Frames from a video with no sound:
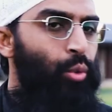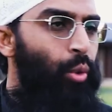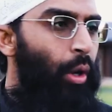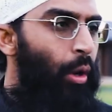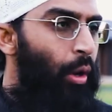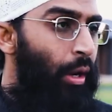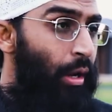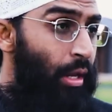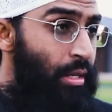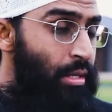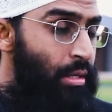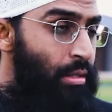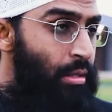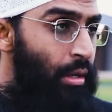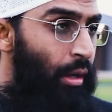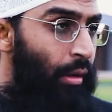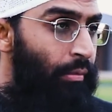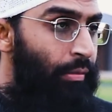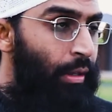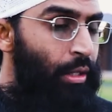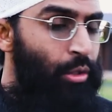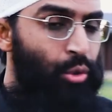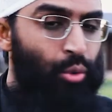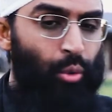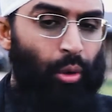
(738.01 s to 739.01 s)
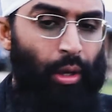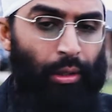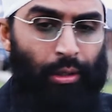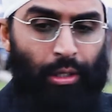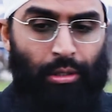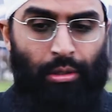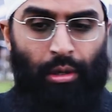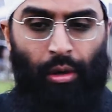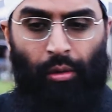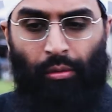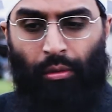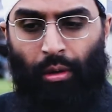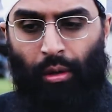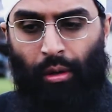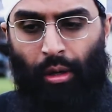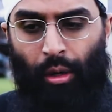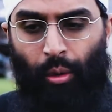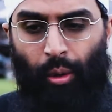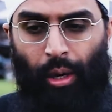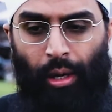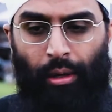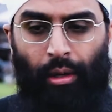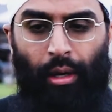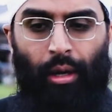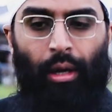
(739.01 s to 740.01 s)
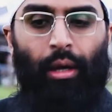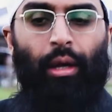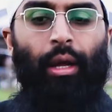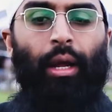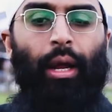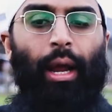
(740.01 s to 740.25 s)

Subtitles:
or as a servant to Khadija radiallahu anha.